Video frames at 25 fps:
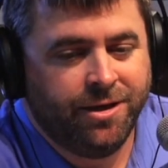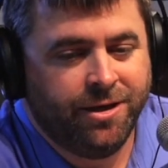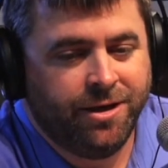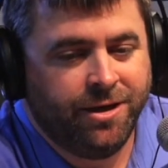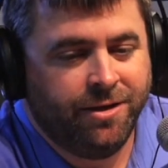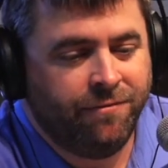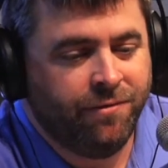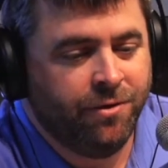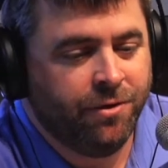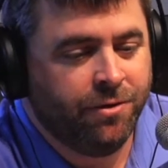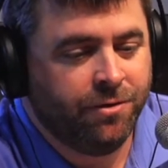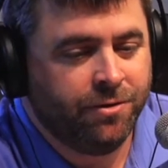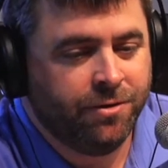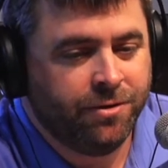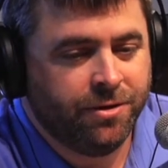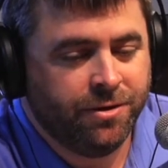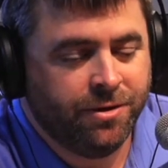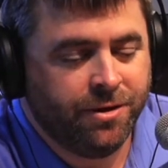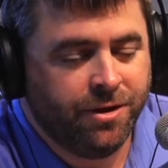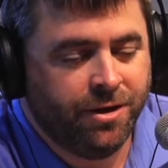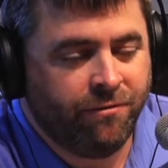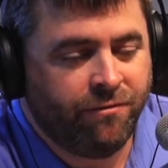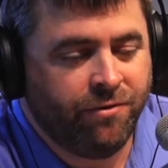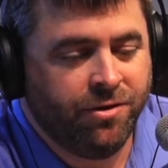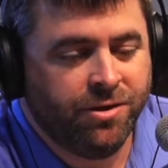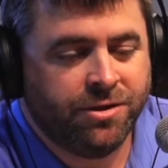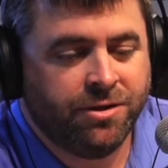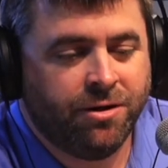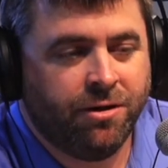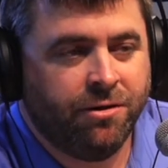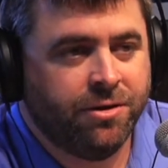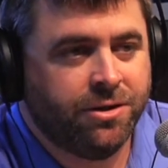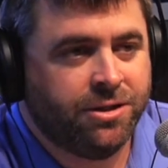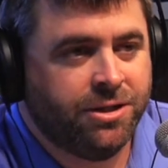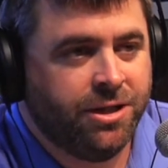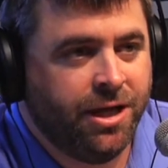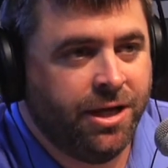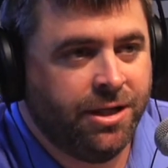if you
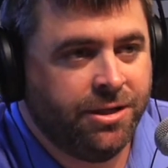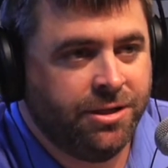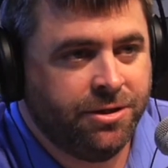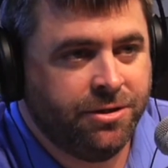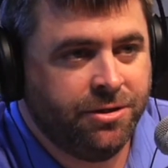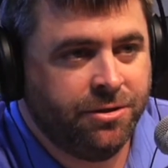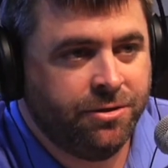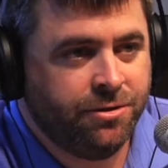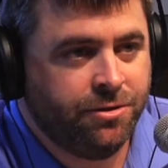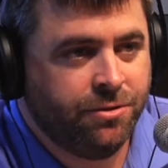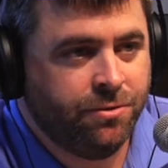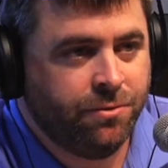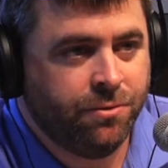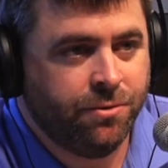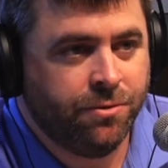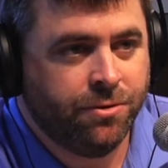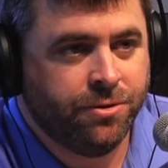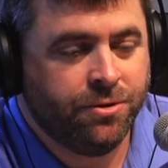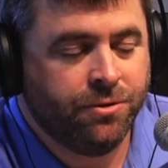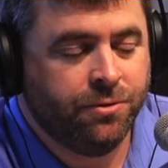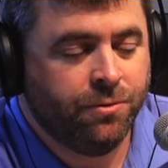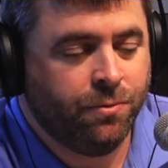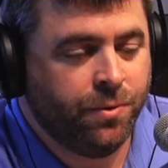start changing your doors